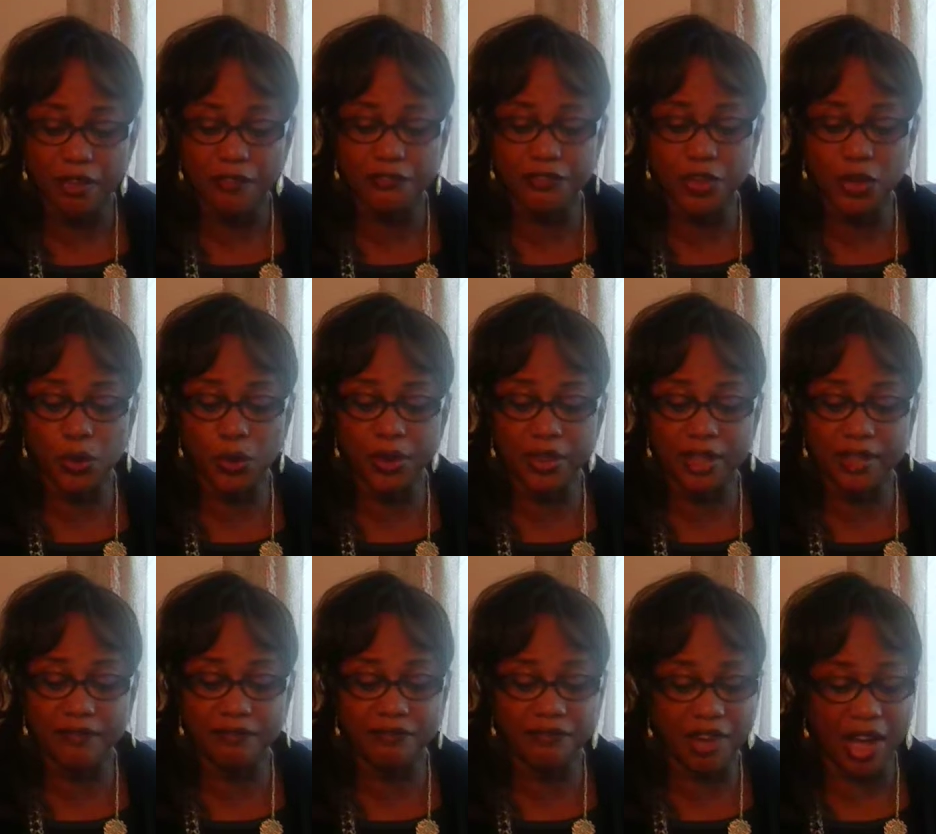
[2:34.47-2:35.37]
Fewer
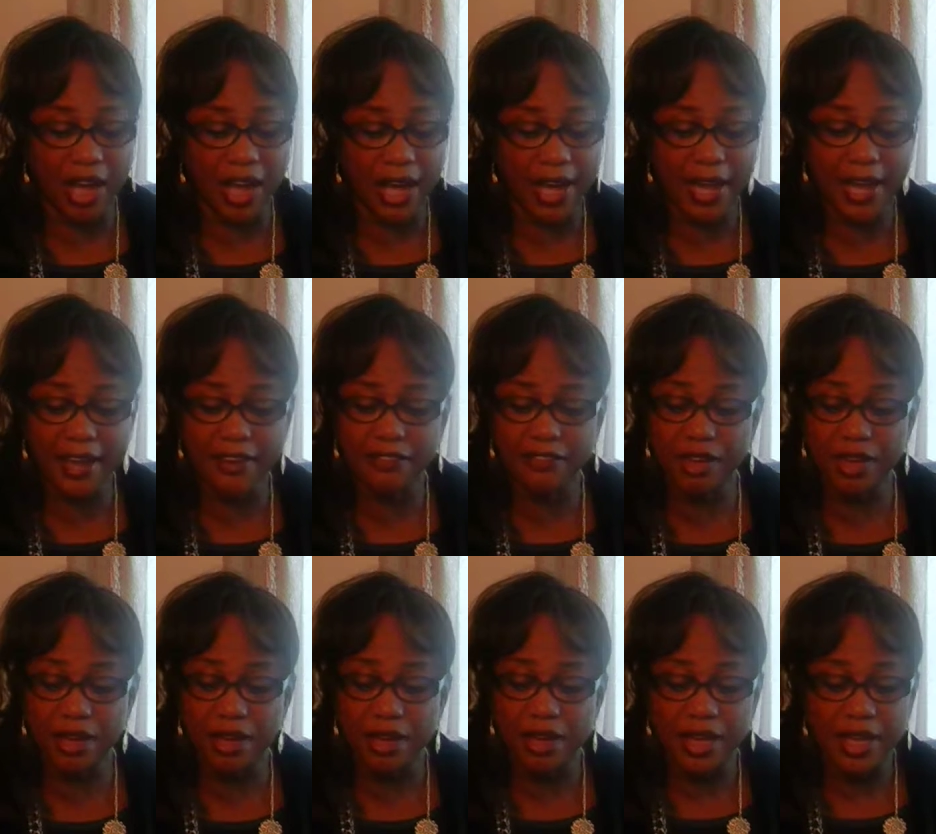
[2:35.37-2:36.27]
than 5
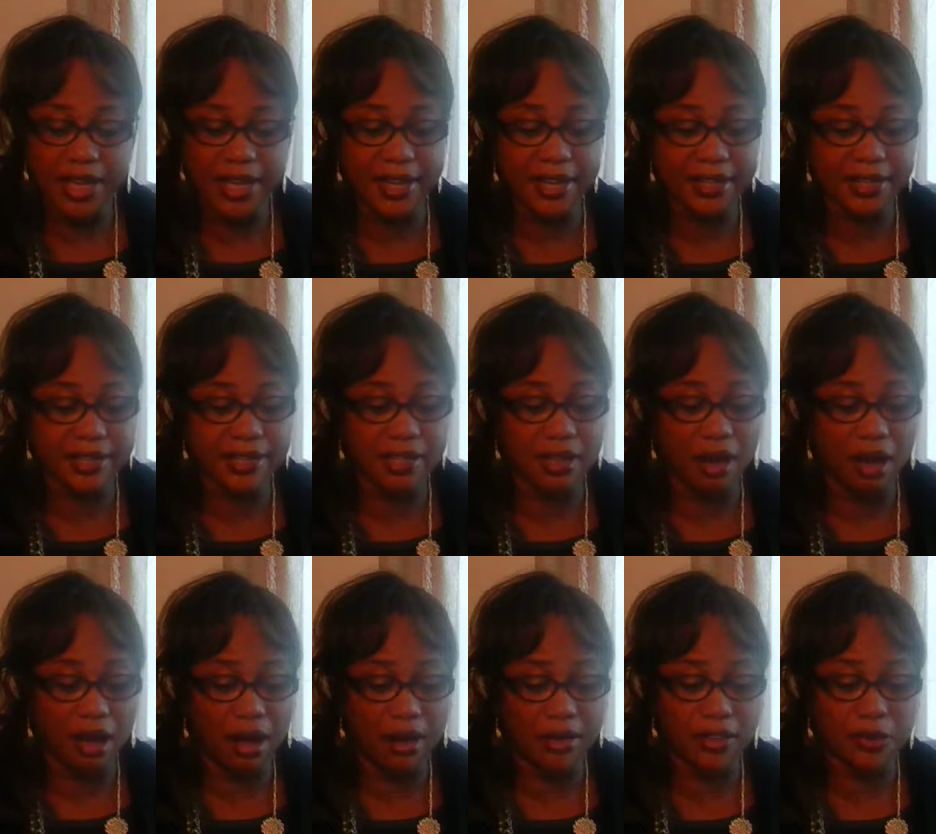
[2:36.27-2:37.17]
is
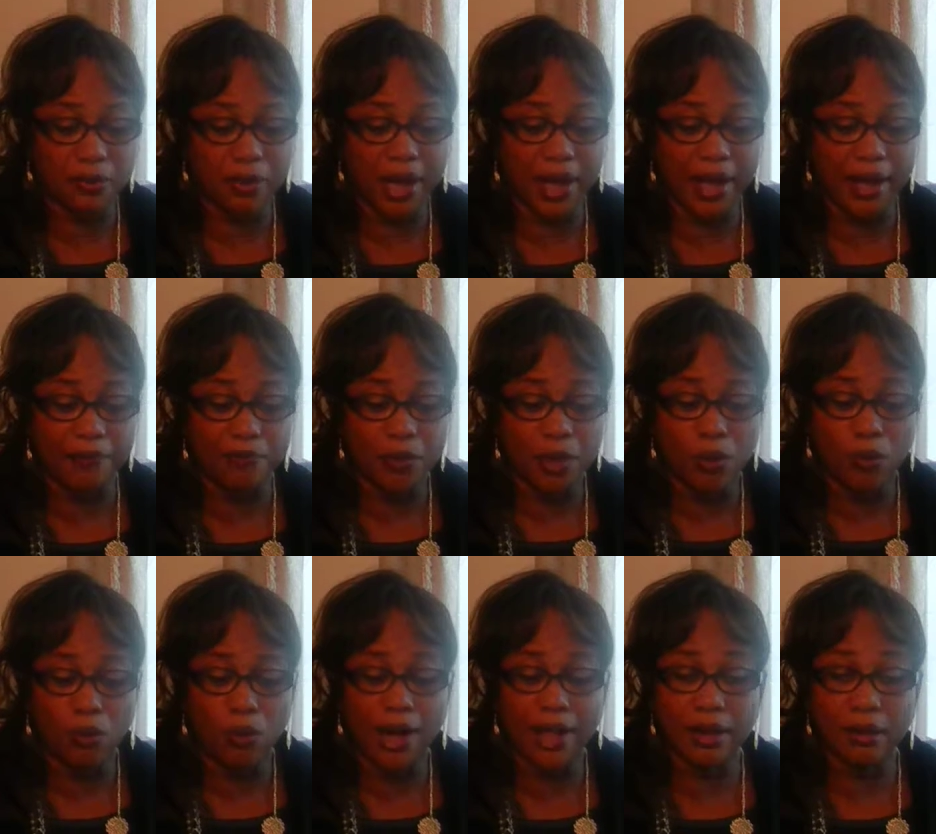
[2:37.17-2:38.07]
caused by
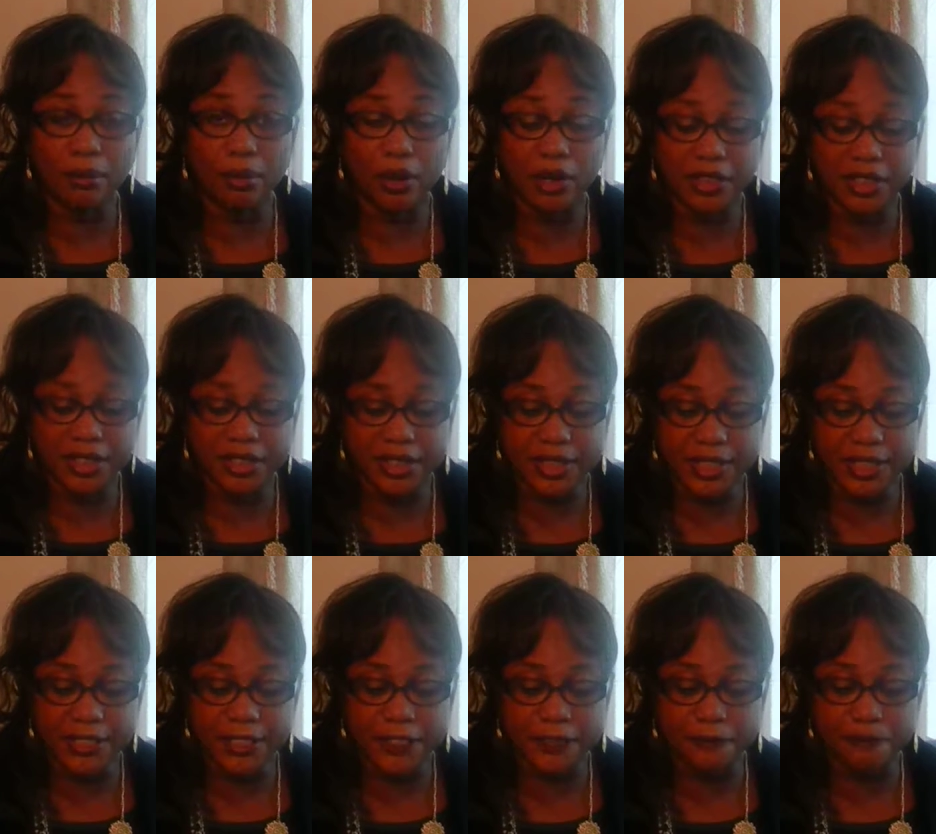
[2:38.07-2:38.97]
waterborne
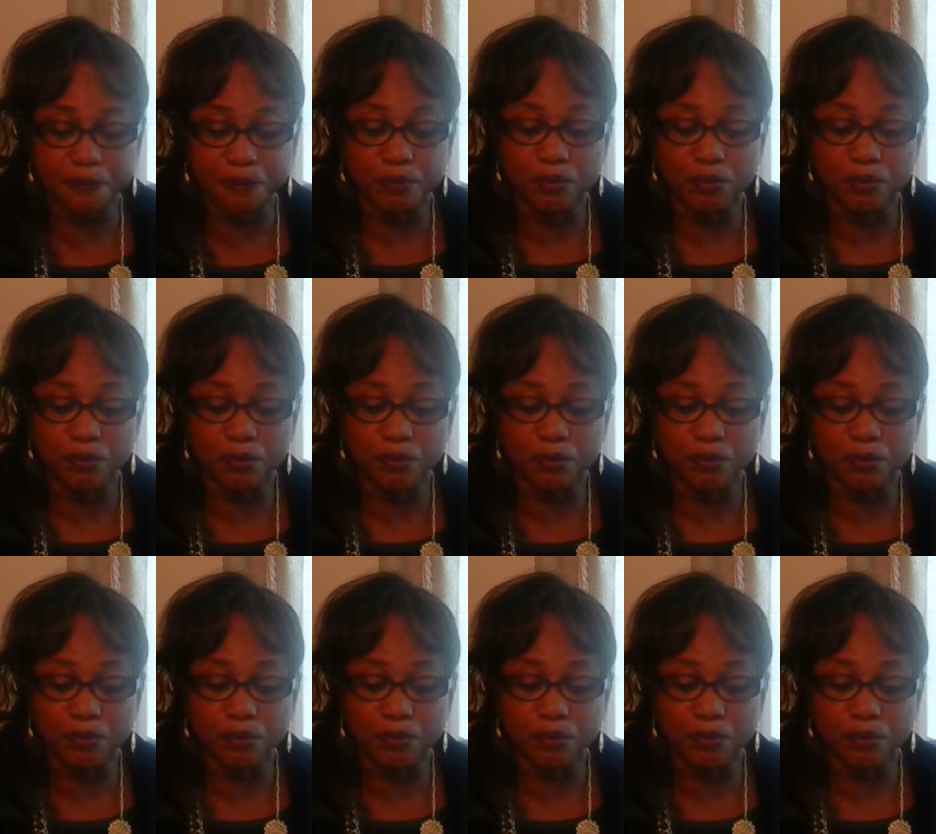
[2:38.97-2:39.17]
diseases.